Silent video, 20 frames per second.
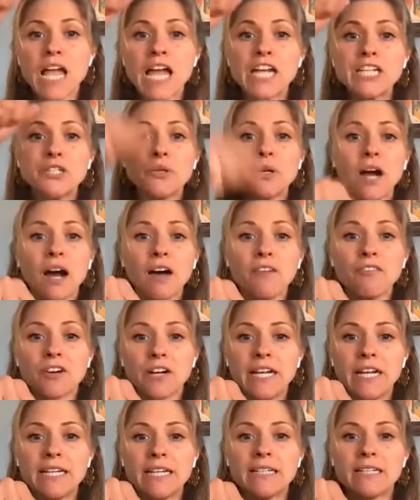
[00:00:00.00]
and you cover
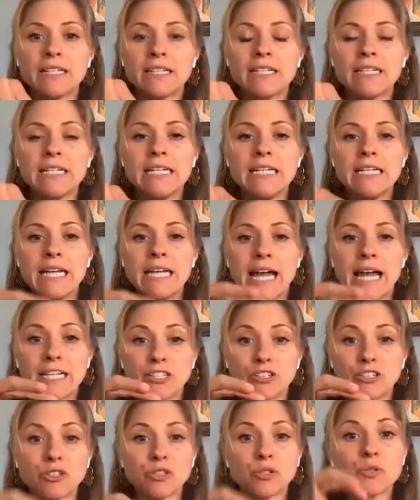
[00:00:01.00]
it, and
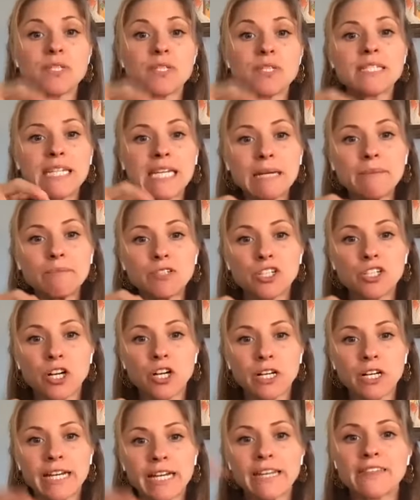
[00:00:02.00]
you use steam to
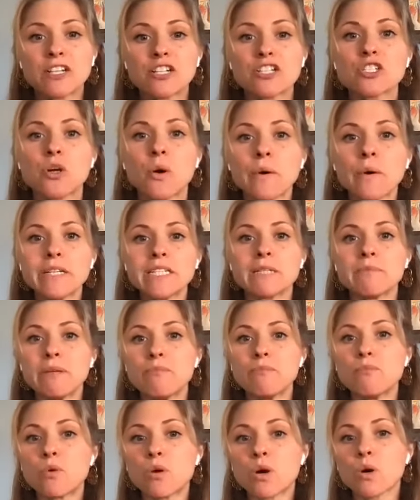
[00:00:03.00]
cook it, there's going to be
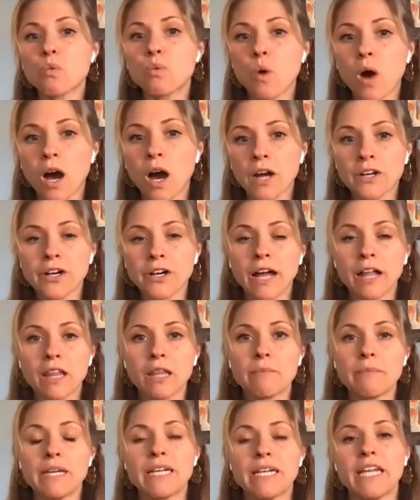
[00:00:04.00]
more water
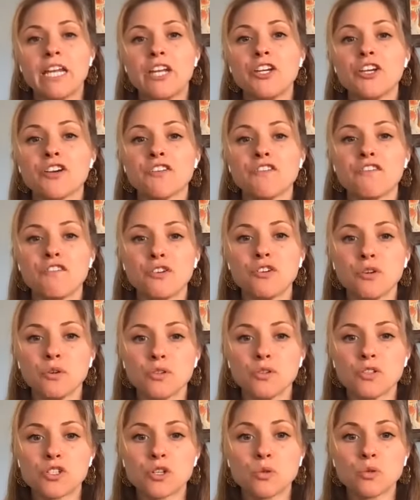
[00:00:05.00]
element in your
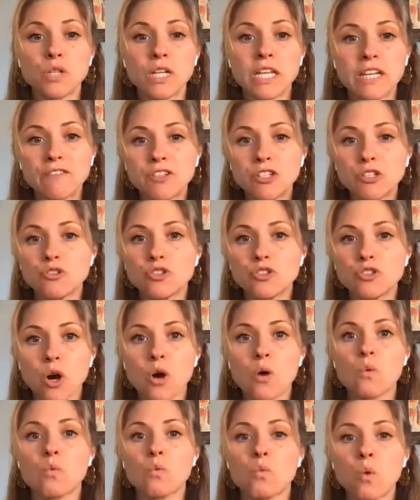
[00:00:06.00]
food. So if you
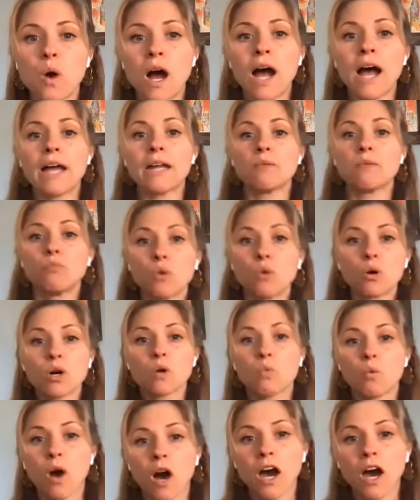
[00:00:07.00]
don't want more
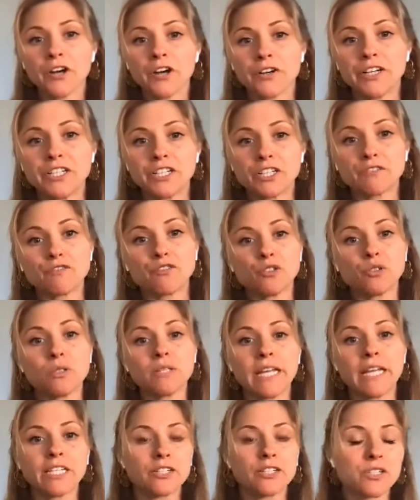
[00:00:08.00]
water in your food,
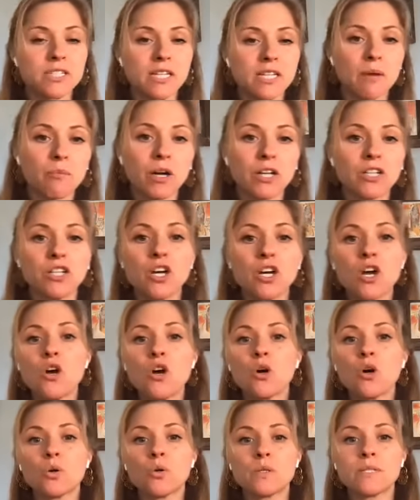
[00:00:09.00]
like you're someone
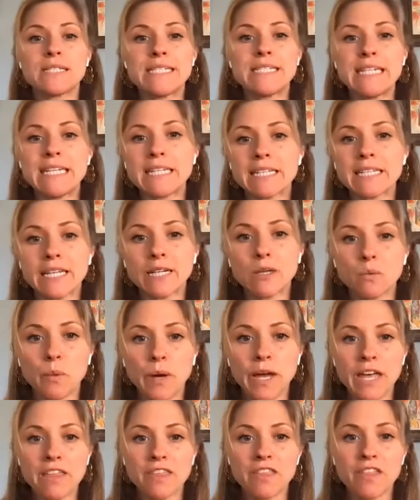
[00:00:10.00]
who's dealing
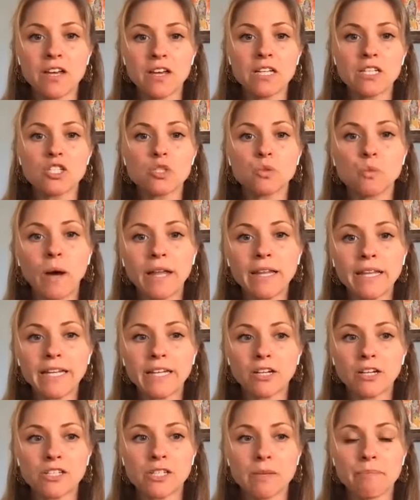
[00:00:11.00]
with
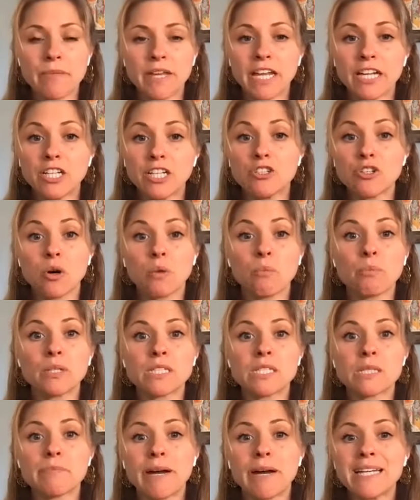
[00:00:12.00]
swelling or something, and you don't
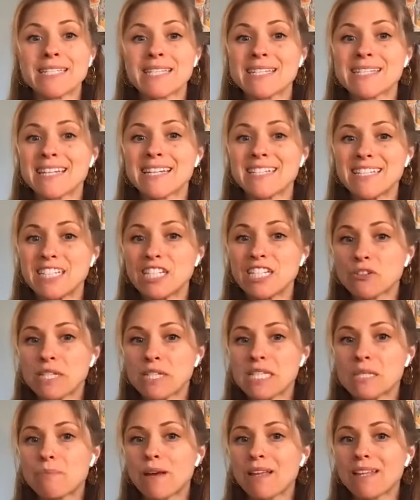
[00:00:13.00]
put spices that
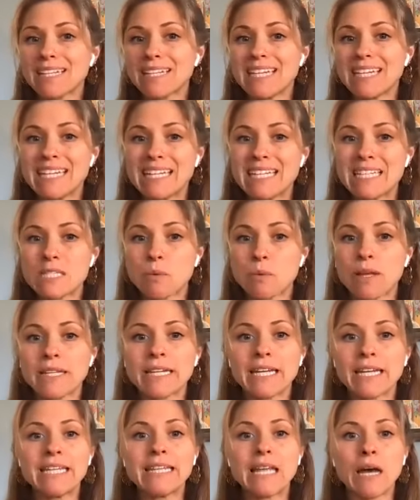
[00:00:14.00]
decrease
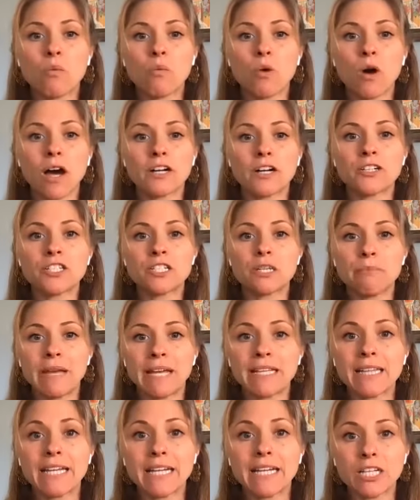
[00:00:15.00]
swelling in that water to
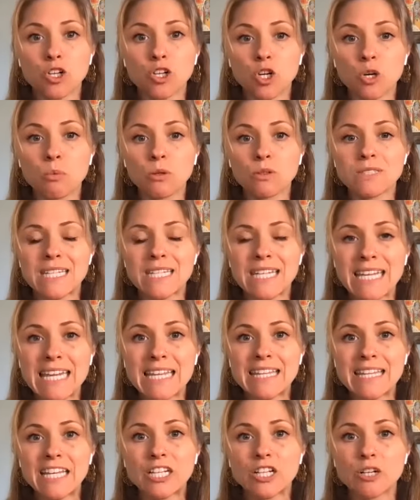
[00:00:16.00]
make like an herbal
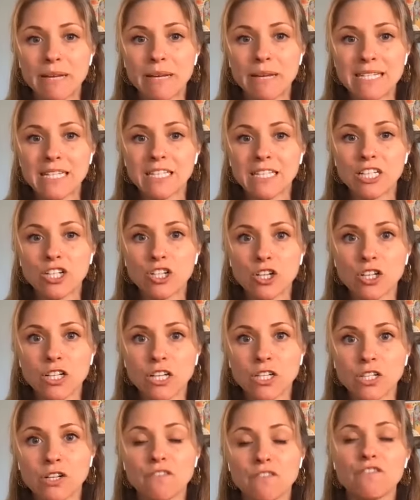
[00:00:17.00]
tea that you're basically
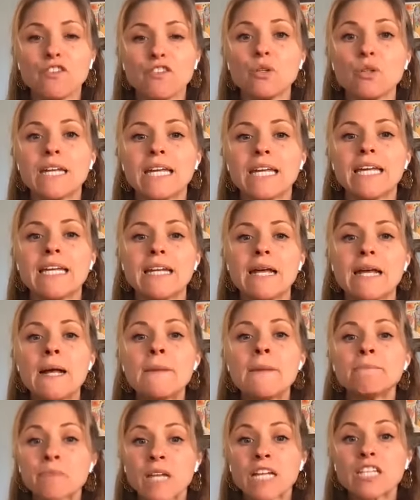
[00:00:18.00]
cooking your food in,
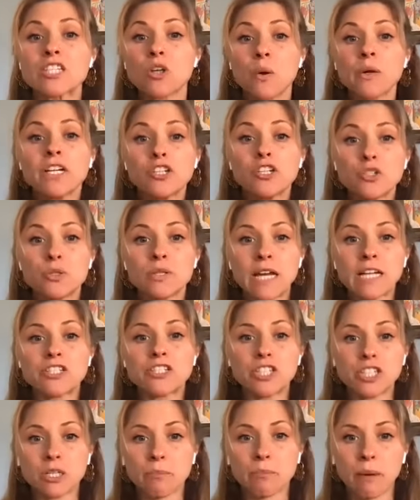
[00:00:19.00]
it's going to do that
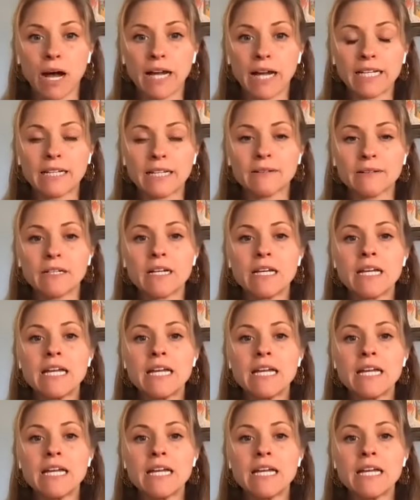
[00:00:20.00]
to your body.